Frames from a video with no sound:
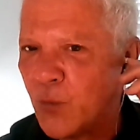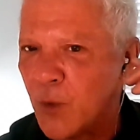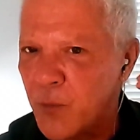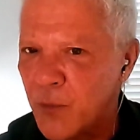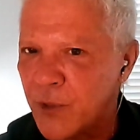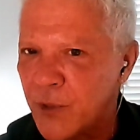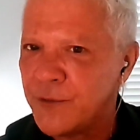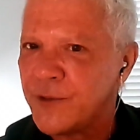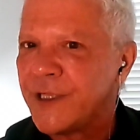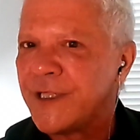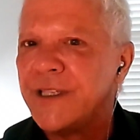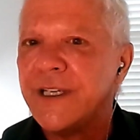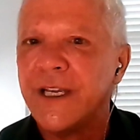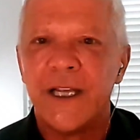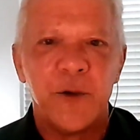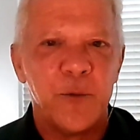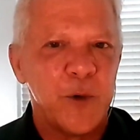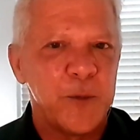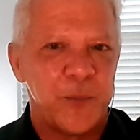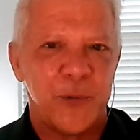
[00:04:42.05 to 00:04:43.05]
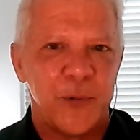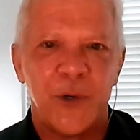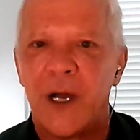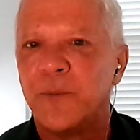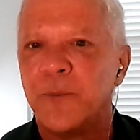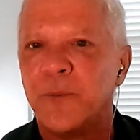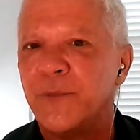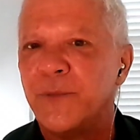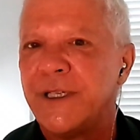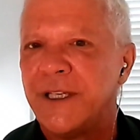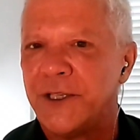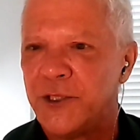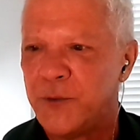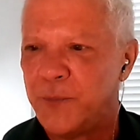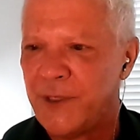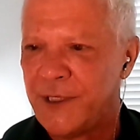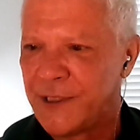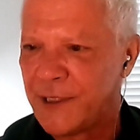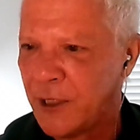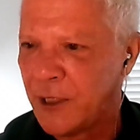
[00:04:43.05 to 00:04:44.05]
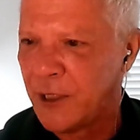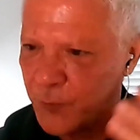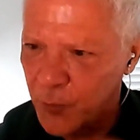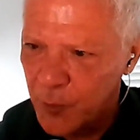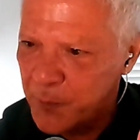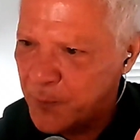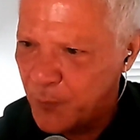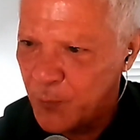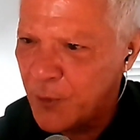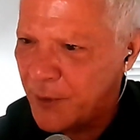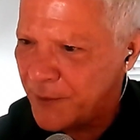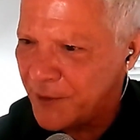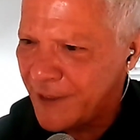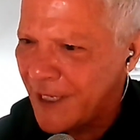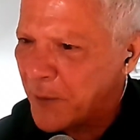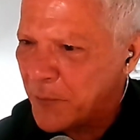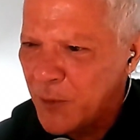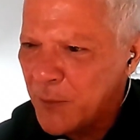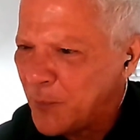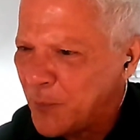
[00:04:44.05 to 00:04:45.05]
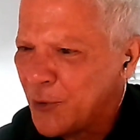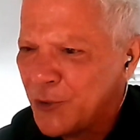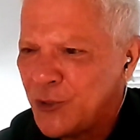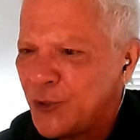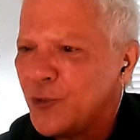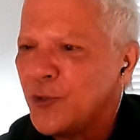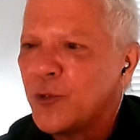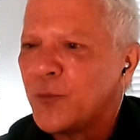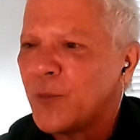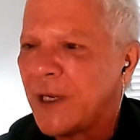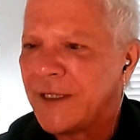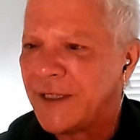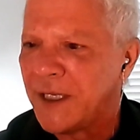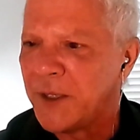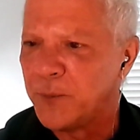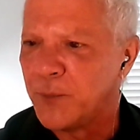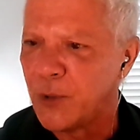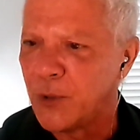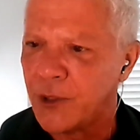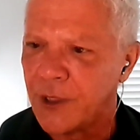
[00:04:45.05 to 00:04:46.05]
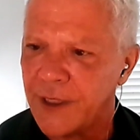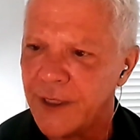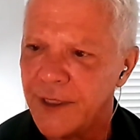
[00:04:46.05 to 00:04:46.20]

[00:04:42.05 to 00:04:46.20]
What were you seeing? What problem needed to be solved? What pushed you to write that book?